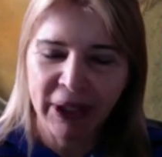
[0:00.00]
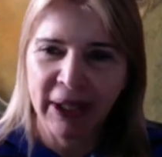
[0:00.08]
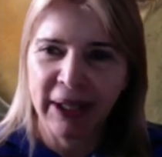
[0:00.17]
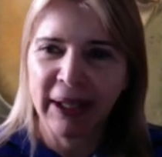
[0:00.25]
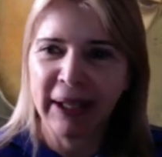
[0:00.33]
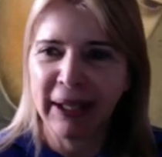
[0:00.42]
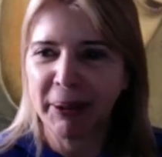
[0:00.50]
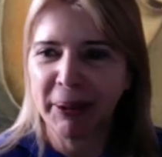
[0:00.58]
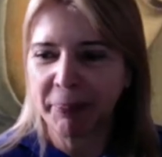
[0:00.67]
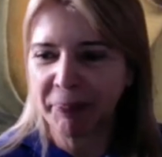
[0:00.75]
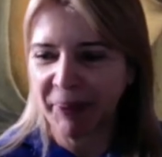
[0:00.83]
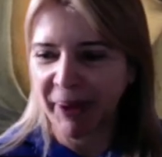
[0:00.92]
uh,
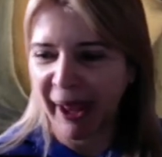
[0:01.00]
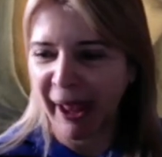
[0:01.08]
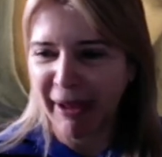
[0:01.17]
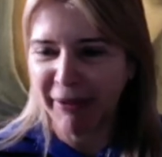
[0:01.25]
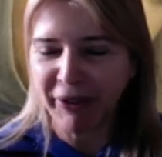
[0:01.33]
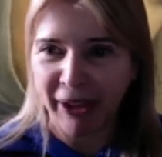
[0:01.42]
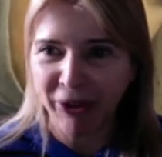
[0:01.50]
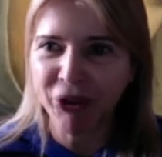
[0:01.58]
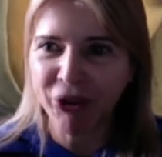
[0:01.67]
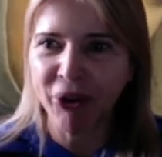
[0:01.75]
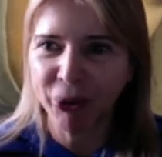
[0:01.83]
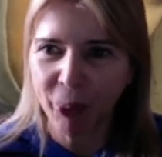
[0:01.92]
have
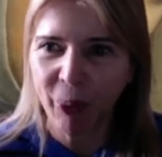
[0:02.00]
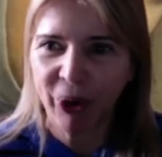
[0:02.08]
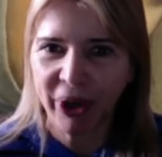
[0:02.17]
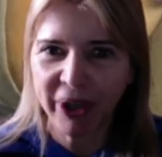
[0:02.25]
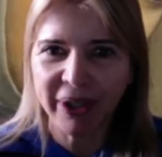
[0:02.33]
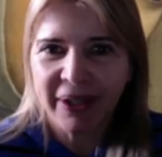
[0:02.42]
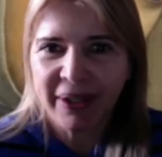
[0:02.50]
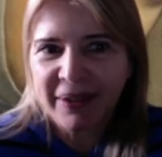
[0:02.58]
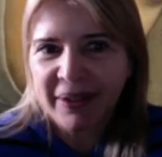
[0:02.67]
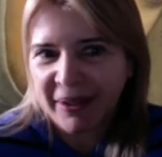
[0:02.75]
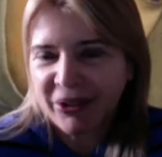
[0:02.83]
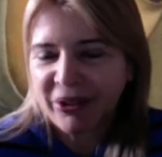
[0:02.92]
hands on work
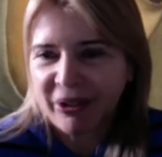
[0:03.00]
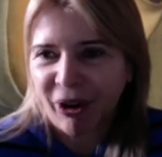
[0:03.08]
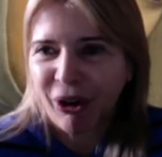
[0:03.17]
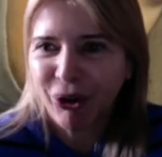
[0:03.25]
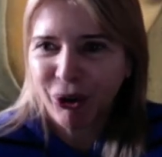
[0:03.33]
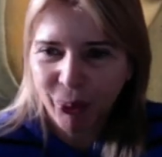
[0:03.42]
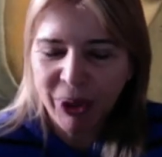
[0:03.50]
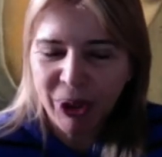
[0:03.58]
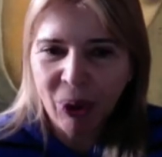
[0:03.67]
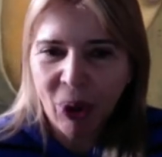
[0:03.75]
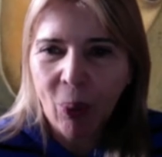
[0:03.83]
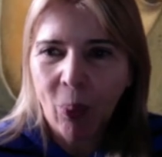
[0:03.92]
and start
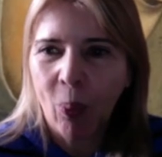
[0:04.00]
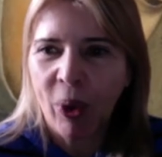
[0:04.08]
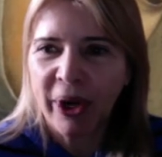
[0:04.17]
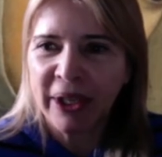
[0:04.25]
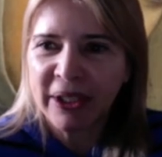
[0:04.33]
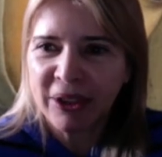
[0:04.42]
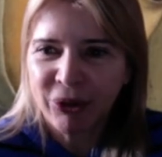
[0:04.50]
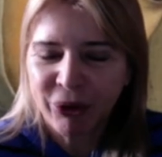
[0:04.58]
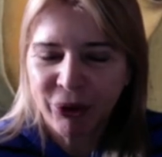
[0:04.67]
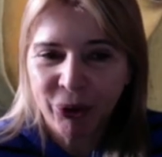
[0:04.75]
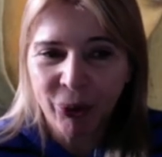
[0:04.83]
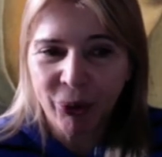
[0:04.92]
doing what I need
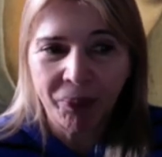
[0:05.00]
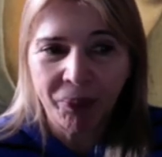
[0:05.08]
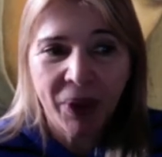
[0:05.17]
to do